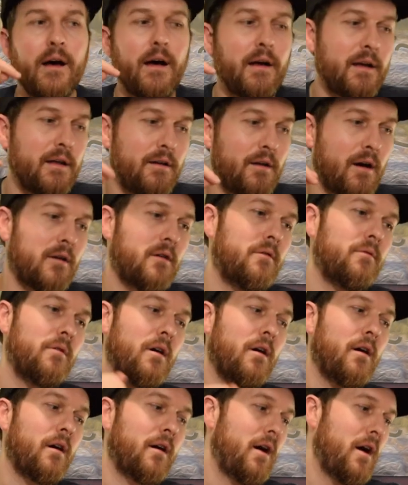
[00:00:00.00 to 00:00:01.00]
cannot go
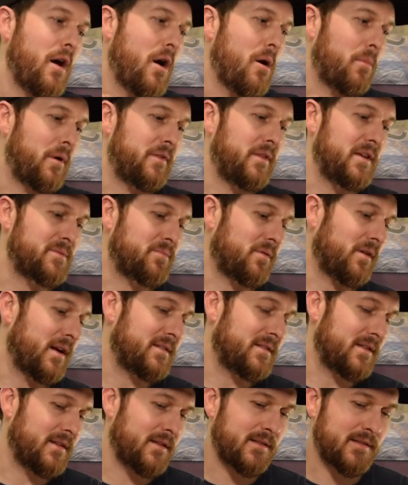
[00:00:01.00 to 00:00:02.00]
wrong with these
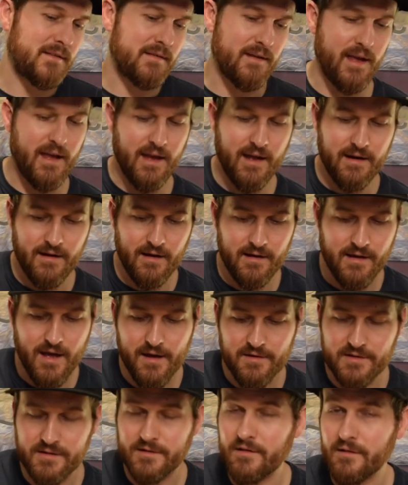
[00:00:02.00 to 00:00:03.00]
prices. And
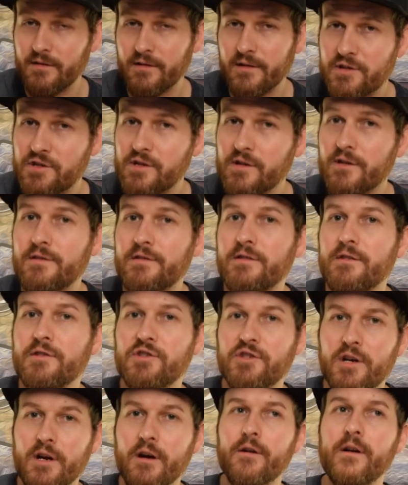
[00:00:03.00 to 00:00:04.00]
yeah, just delicious
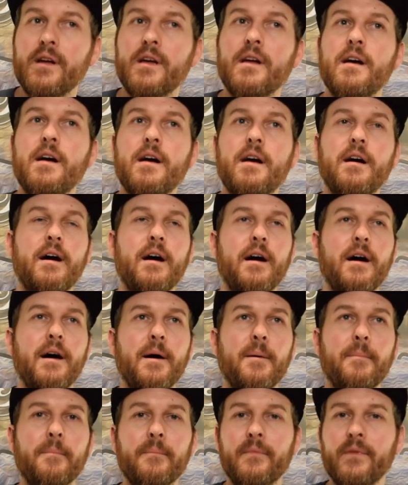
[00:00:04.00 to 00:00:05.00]
sherry.
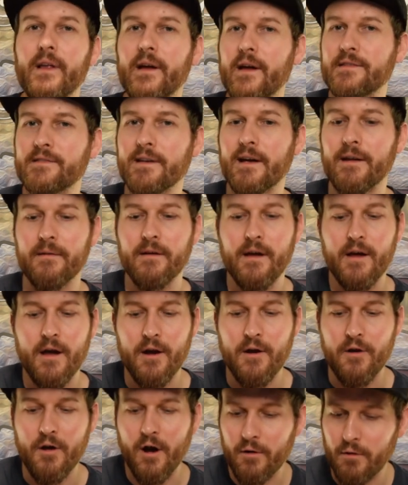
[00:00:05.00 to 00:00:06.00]
Like I said,
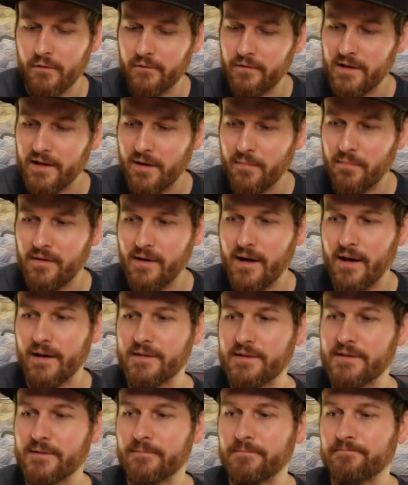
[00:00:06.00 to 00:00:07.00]
not overly
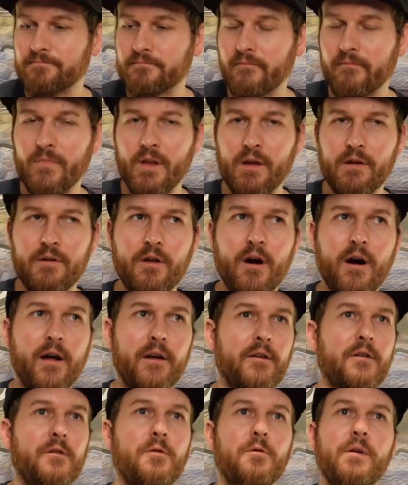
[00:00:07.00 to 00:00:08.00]
complex,
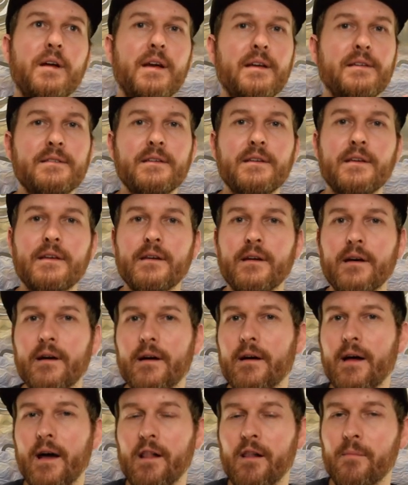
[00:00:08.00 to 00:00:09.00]
not crazy
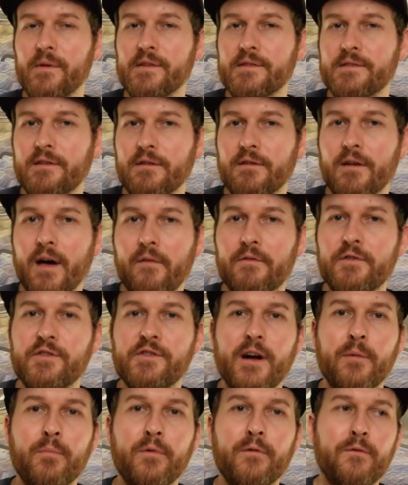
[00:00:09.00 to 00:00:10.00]
elements that you haven't
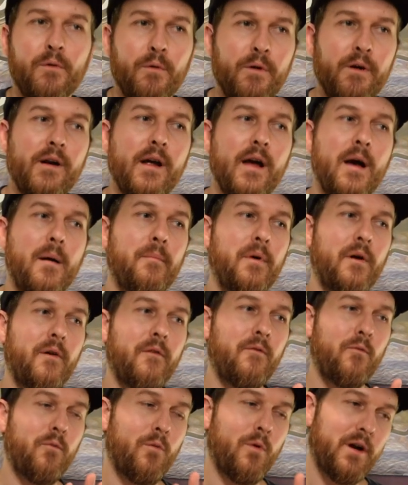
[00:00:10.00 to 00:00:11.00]
tried before.
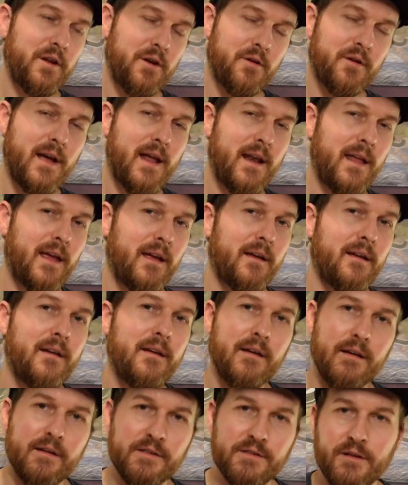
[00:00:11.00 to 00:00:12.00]
But what you're getting
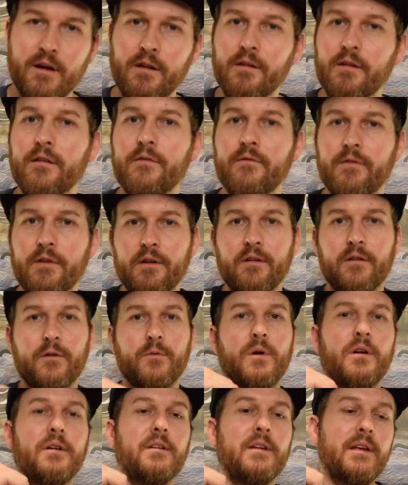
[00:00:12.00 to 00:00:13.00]
is solid, very good
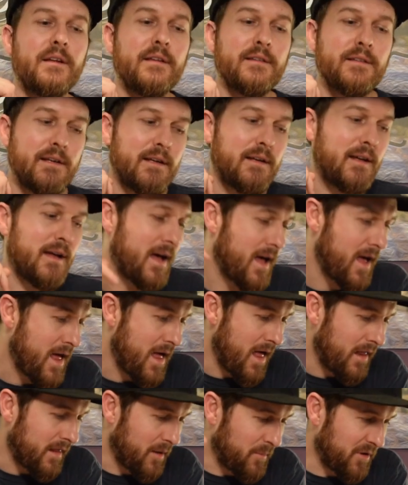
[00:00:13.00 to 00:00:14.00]
quality indeed.
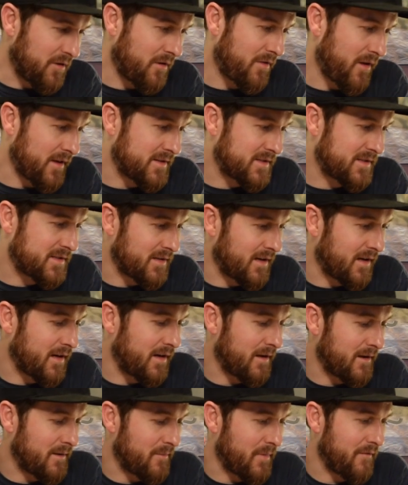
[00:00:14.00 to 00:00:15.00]
Let me know your thoughts.
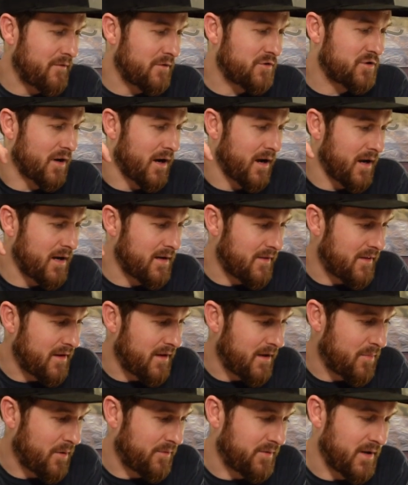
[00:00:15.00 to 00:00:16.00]
Have you tried
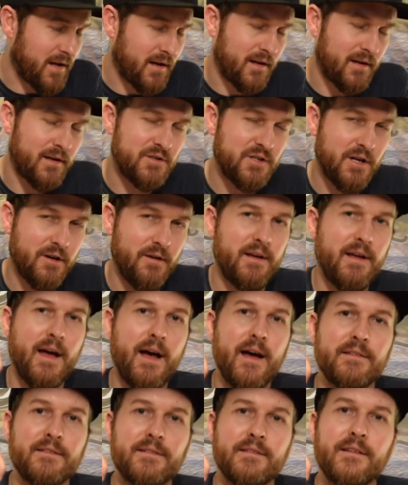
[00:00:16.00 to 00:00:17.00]
the Bodega Sherry
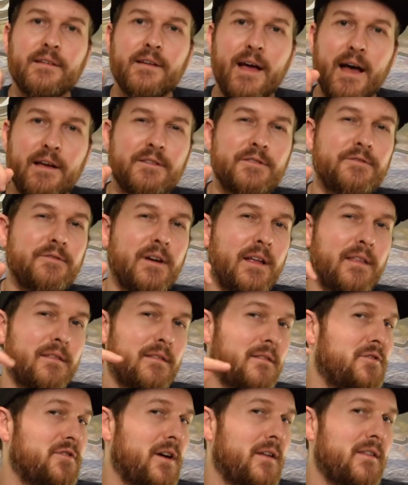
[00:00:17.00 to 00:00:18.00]
Cask
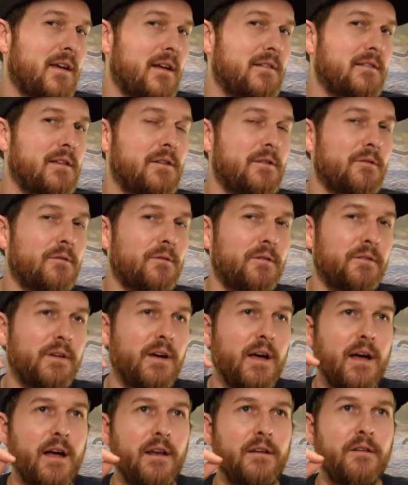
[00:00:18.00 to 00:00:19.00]
Strength? You tried the 18-year-old. I
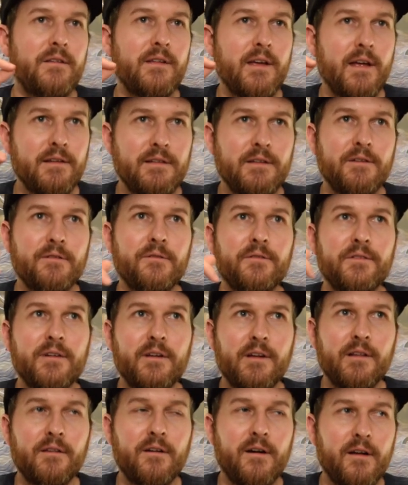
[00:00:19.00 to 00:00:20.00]
know the 18-year-old is
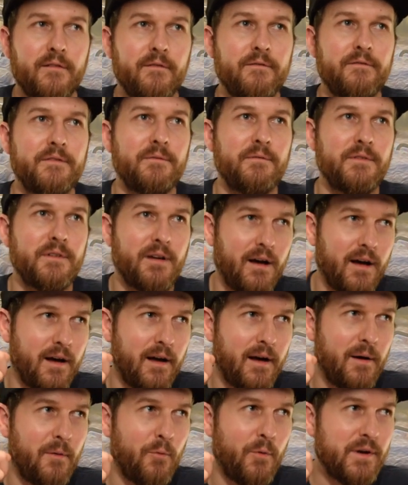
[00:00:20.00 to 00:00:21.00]
getting a lot of
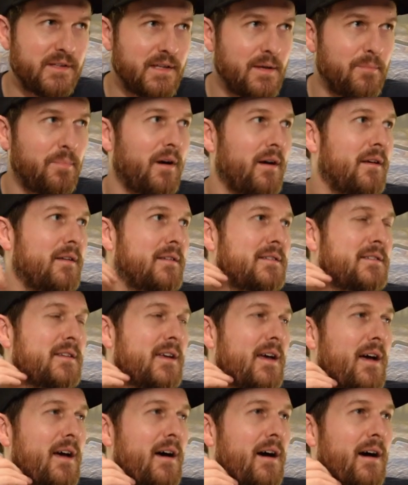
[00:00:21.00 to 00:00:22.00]
whiskey
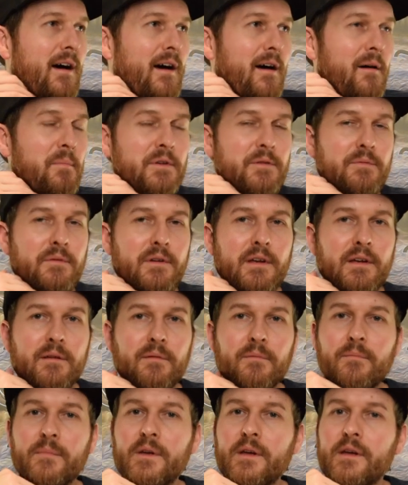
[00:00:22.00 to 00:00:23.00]
buzz
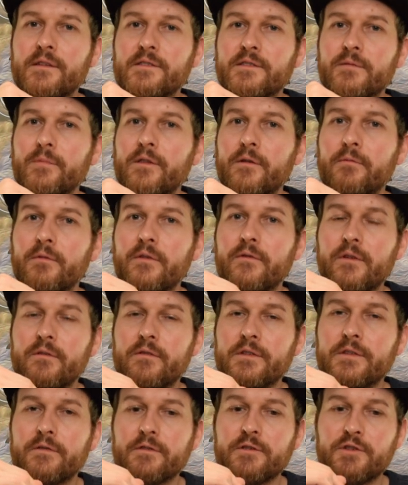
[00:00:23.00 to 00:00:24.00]
between me and some other
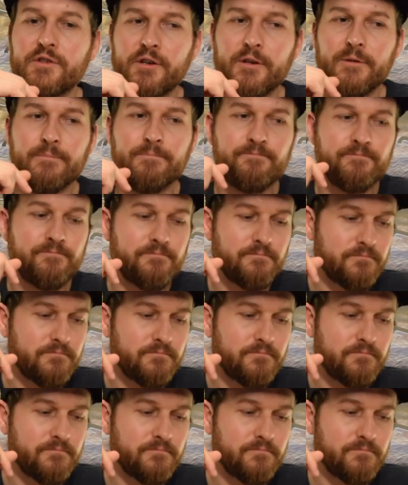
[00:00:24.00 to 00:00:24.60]
reviewers for sure.